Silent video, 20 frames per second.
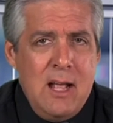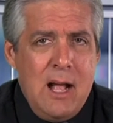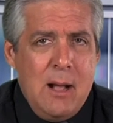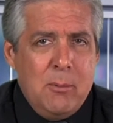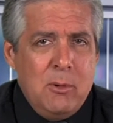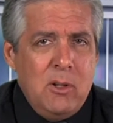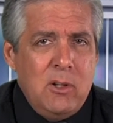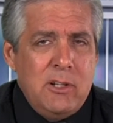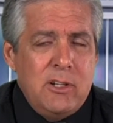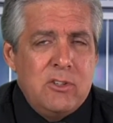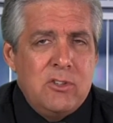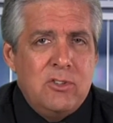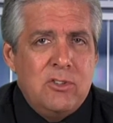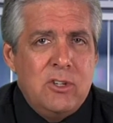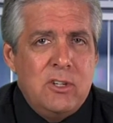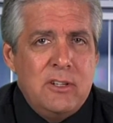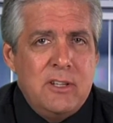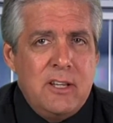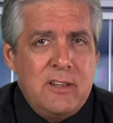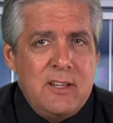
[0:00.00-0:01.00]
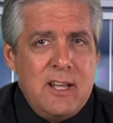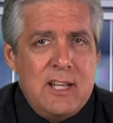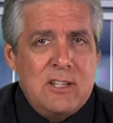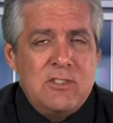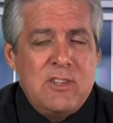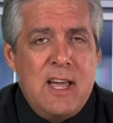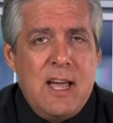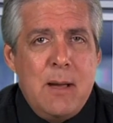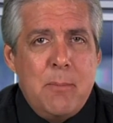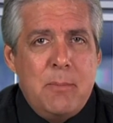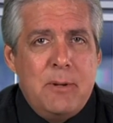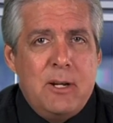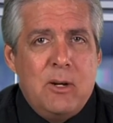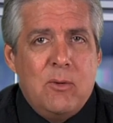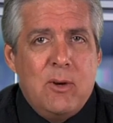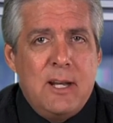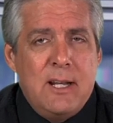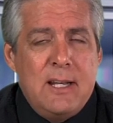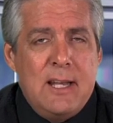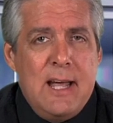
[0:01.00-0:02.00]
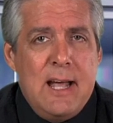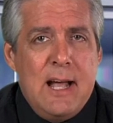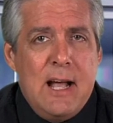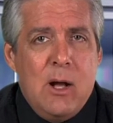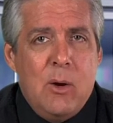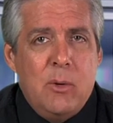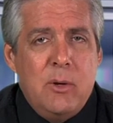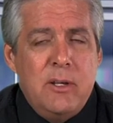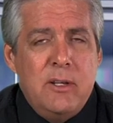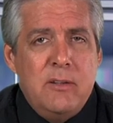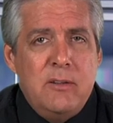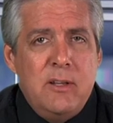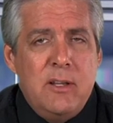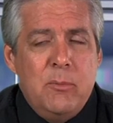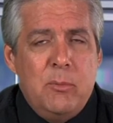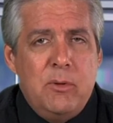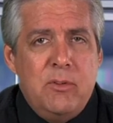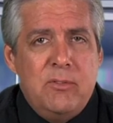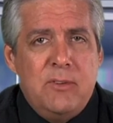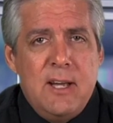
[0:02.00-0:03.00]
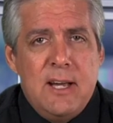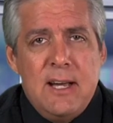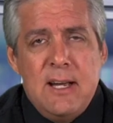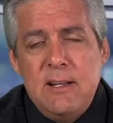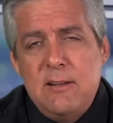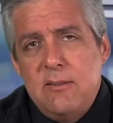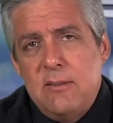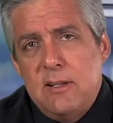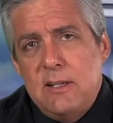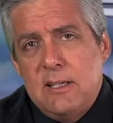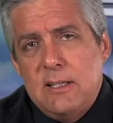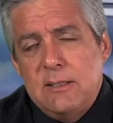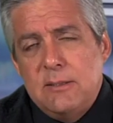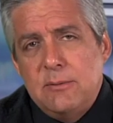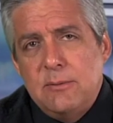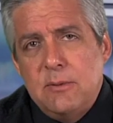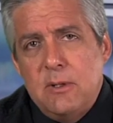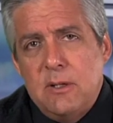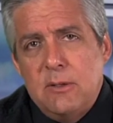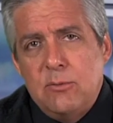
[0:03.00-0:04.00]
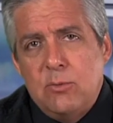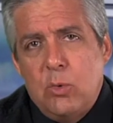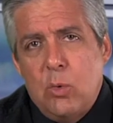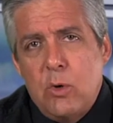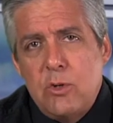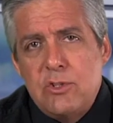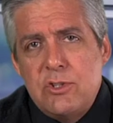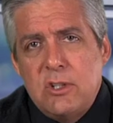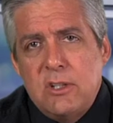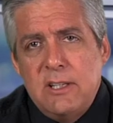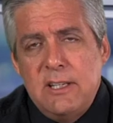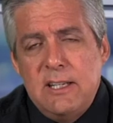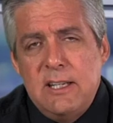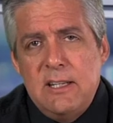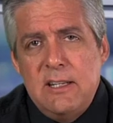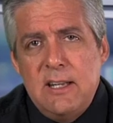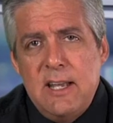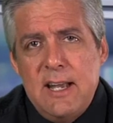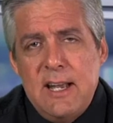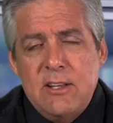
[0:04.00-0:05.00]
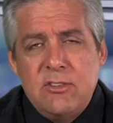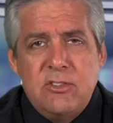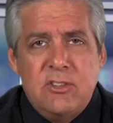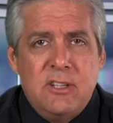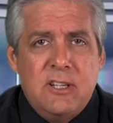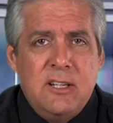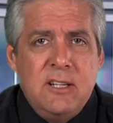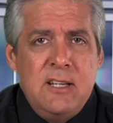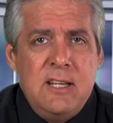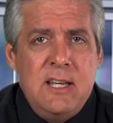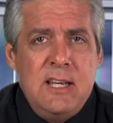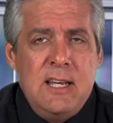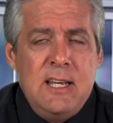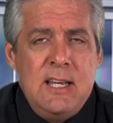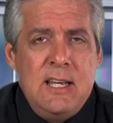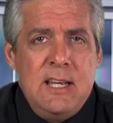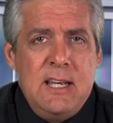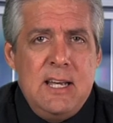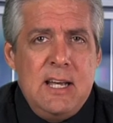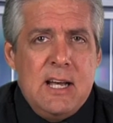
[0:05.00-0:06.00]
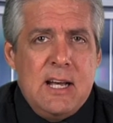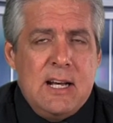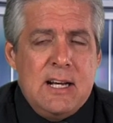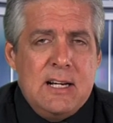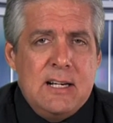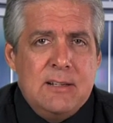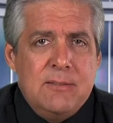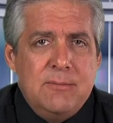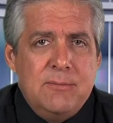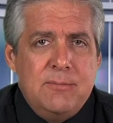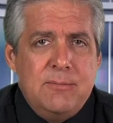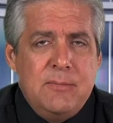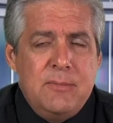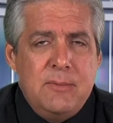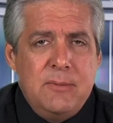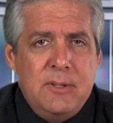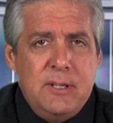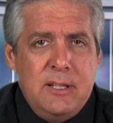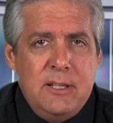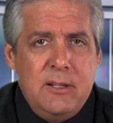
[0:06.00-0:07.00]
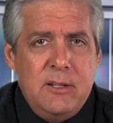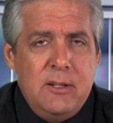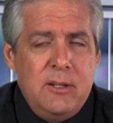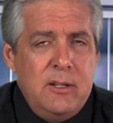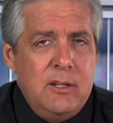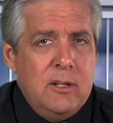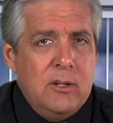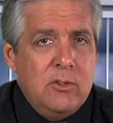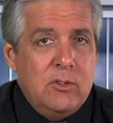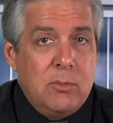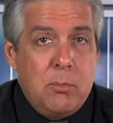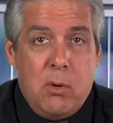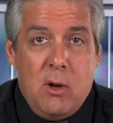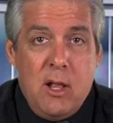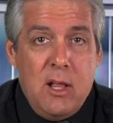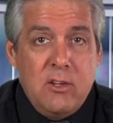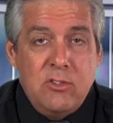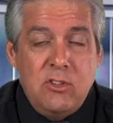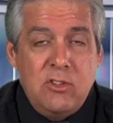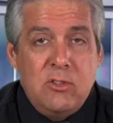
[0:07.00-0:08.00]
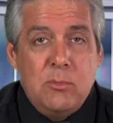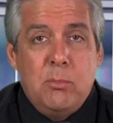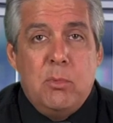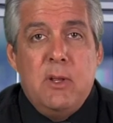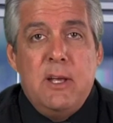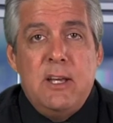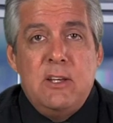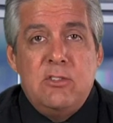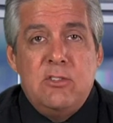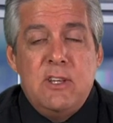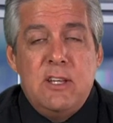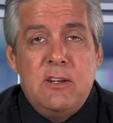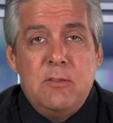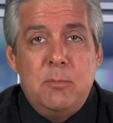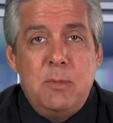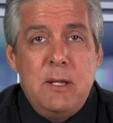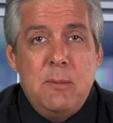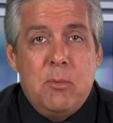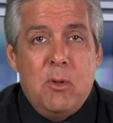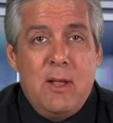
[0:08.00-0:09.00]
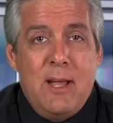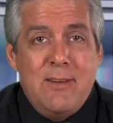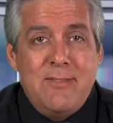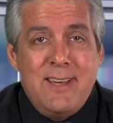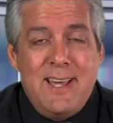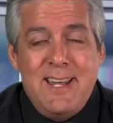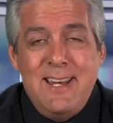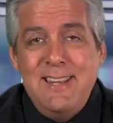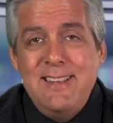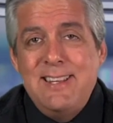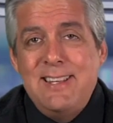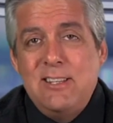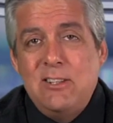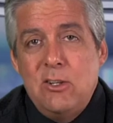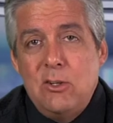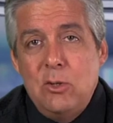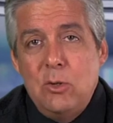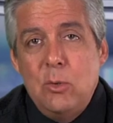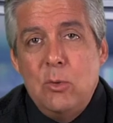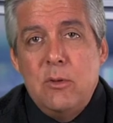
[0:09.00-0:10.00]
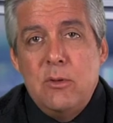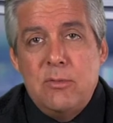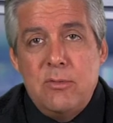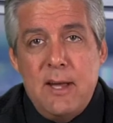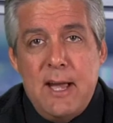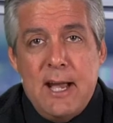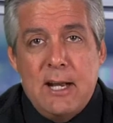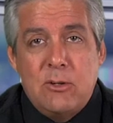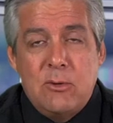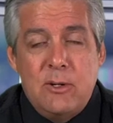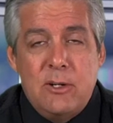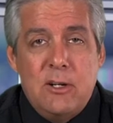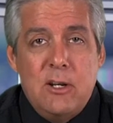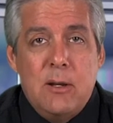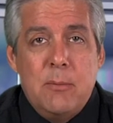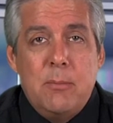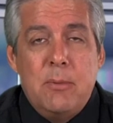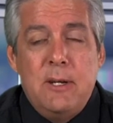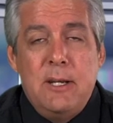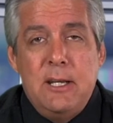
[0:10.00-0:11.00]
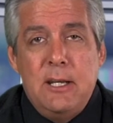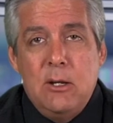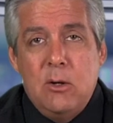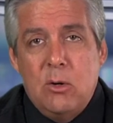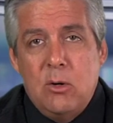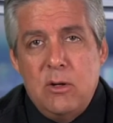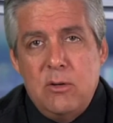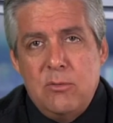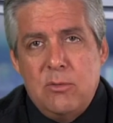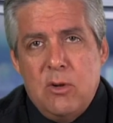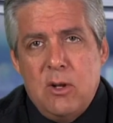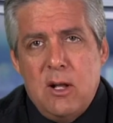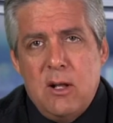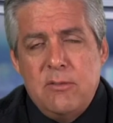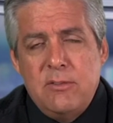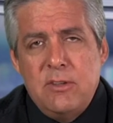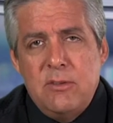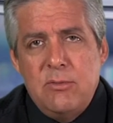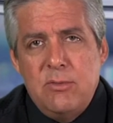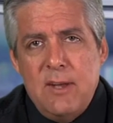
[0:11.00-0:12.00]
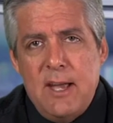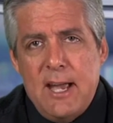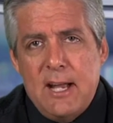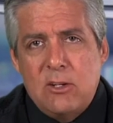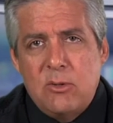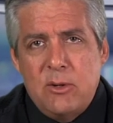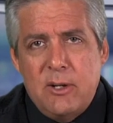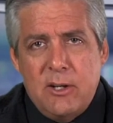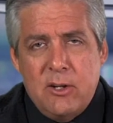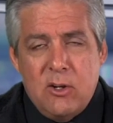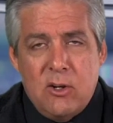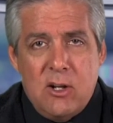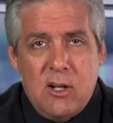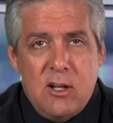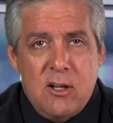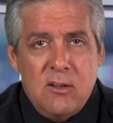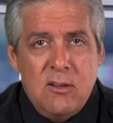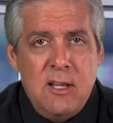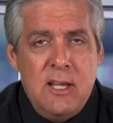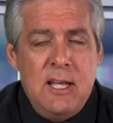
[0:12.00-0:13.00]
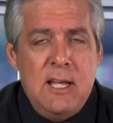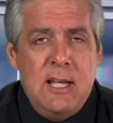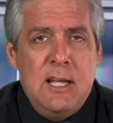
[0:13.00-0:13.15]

I'm a little concerned that that's happening right now, that we've got, unfortunately in NASTA, some policies in place that if people have anything to do with a factoring company or involved in factoring at all,